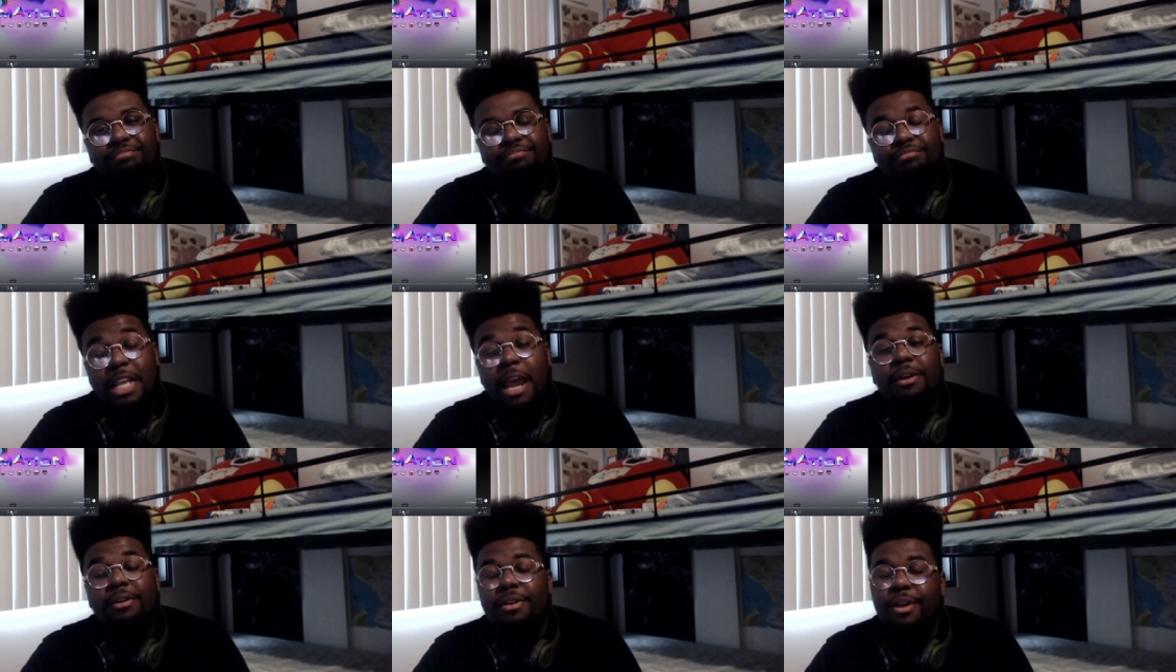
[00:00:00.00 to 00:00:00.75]
yeah.
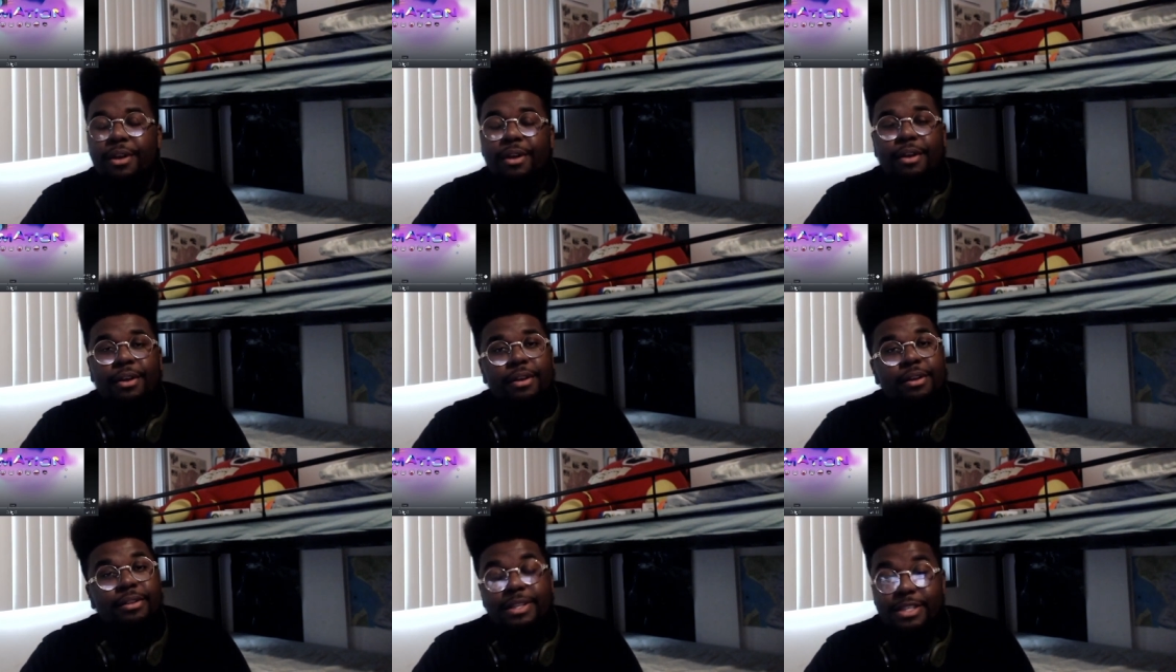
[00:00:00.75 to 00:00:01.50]

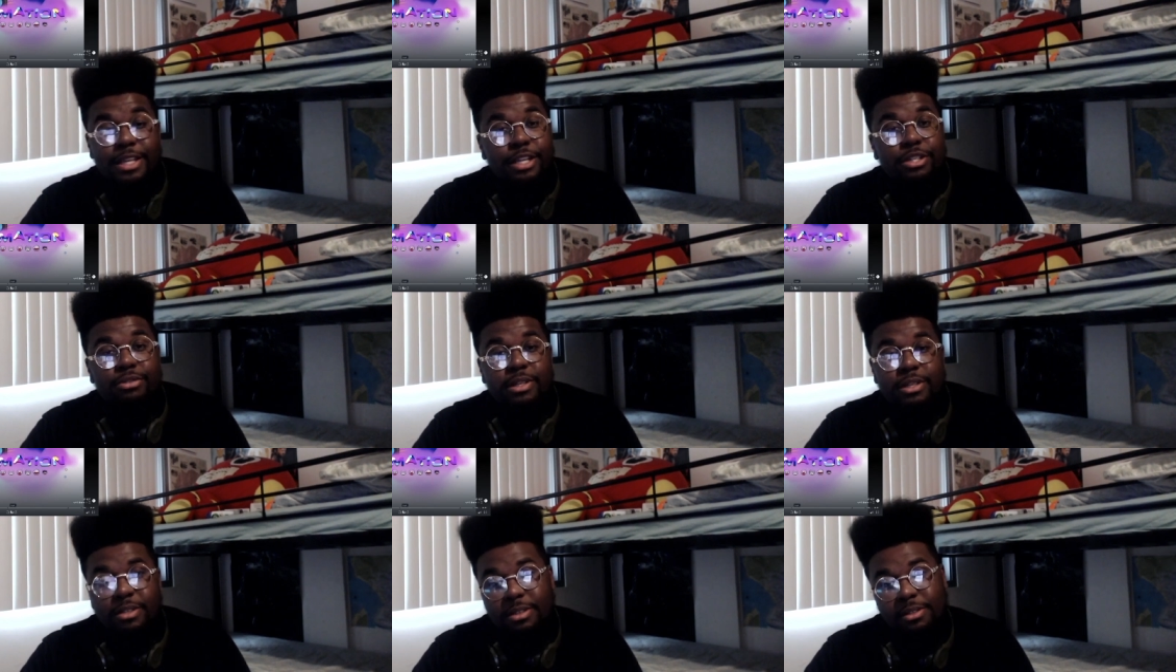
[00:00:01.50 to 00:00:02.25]
Let's get into
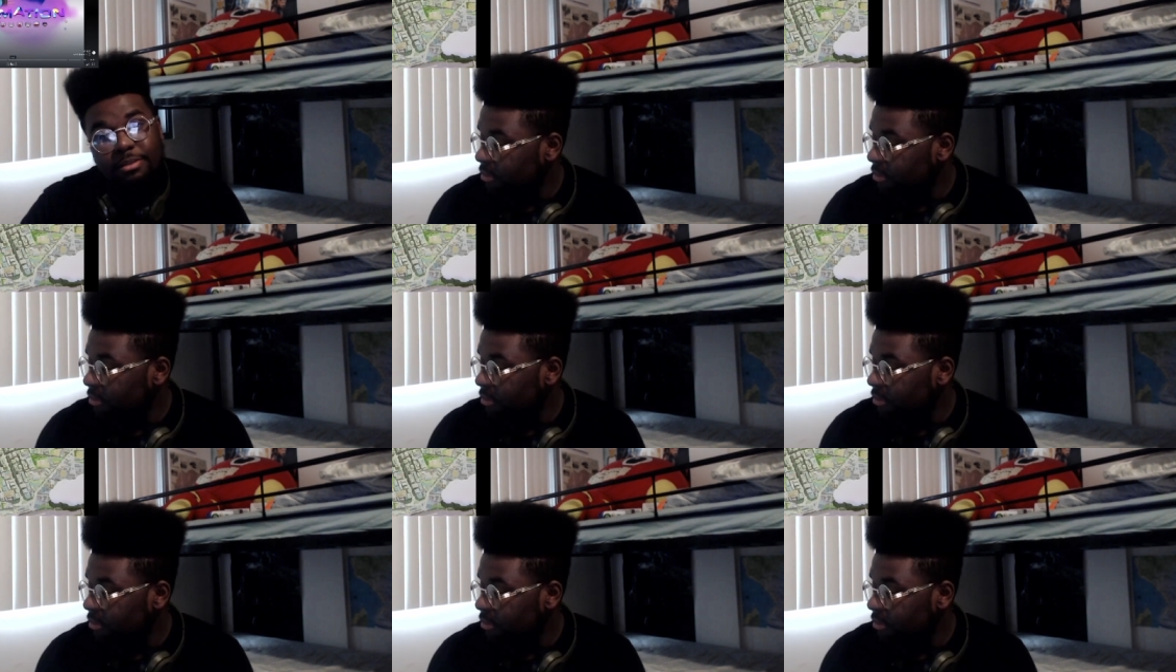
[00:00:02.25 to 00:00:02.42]
this.